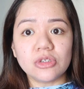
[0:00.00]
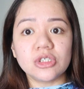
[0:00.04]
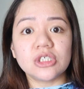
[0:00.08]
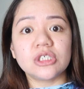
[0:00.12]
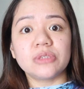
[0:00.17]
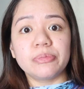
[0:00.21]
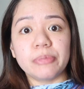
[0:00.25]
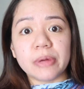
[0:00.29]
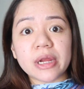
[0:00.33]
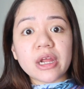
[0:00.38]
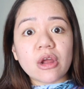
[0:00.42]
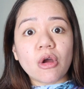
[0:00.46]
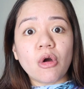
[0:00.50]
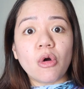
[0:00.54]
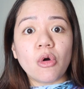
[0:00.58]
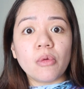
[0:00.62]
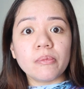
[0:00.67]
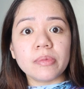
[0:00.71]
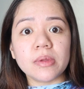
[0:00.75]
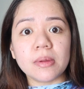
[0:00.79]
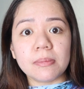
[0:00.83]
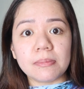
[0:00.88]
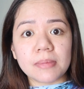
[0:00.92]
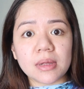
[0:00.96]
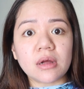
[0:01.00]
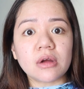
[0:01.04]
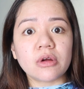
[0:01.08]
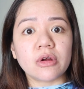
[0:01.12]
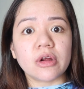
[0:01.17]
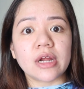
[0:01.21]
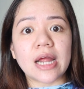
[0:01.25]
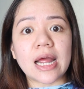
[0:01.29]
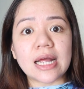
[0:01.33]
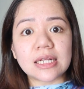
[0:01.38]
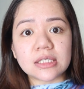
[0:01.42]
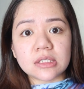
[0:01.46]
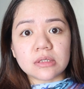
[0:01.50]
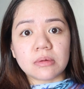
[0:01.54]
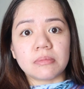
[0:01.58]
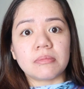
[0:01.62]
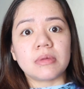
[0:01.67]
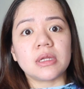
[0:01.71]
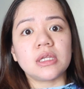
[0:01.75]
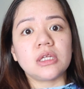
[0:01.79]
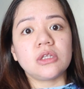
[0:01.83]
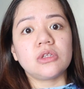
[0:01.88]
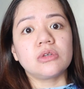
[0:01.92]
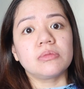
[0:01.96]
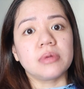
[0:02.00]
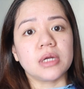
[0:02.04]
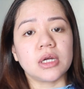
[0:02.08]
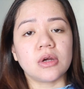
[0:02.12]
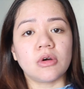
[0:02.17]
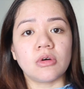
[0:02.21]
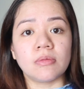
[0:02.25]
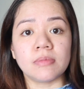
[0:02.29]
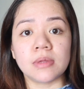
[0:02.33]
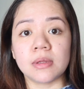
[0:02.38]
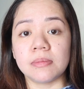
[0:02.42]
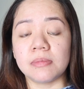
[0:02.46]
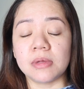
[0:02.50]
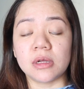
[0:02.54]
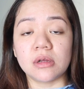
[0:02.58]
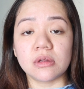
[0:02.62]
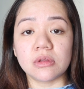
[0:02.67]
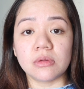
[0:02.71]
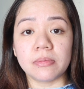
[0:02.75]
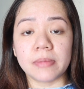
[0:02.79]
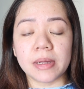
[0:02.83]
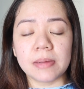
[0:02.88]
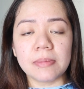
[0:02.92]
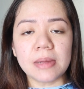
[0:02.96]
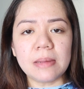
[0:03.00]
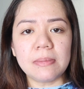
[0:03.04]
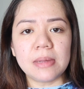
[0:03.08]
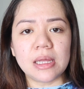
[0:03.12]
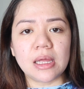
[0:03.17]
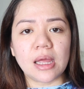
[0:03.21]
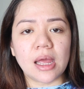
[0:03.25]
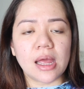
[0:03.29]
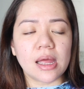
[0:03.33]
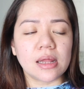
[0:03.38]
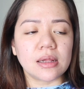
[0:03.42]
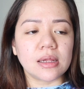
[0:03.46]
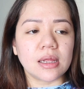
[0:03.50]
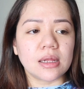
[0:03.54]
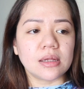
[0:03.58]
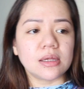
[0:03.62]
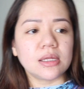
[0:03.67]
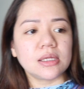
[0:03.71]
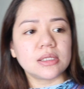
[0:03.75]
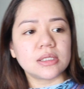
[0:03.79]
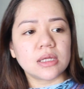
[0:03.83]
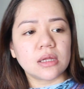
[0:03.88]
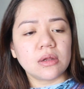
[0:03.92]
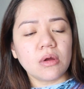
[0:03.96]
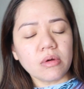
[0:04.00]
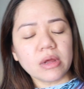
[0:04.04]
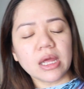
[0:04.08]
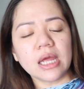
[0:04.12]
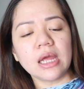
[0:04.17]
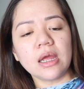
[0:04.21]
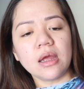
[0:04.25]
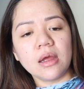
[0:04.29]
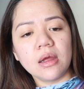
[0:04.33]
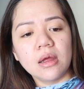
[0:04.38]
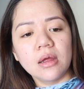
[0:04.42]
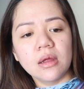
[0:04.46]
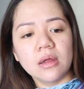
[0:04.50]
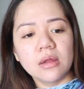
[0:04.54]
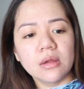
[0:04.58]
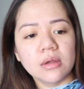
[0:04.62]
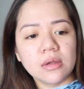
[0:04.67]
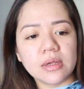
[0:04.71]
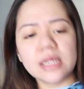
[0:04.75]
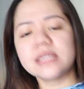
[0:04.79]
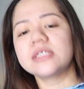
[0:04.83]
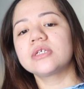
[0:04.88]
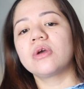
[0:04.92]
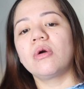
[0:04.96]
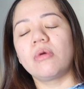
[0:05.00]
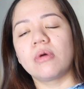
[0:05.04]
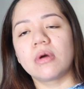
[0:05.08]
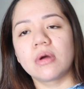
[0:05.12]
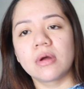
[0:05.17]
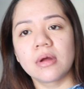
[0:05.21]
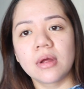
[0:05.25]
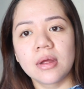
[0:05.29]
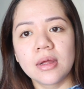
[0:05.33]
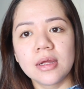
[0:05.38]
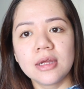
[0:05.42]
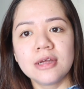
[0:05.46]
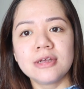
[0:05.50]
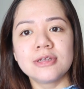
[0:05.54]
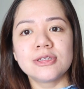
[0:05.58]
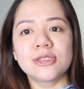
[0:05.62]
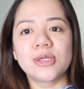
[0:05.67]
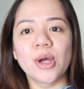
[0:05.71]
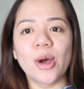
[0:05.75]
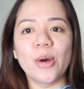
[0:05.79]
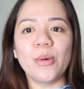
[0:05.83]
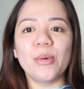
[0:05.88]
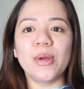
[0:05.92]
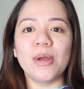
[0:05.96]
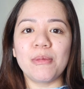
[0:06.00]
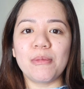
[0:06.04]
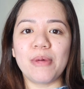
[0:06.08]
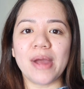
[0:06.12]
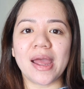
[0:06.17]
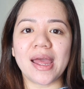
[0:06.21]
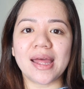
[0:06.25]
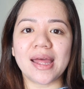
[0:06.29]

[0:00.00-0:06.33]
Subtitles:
just bring home the milk, or ask somebody to bring home the milk to my baby. And then he said, okay, let's go. So we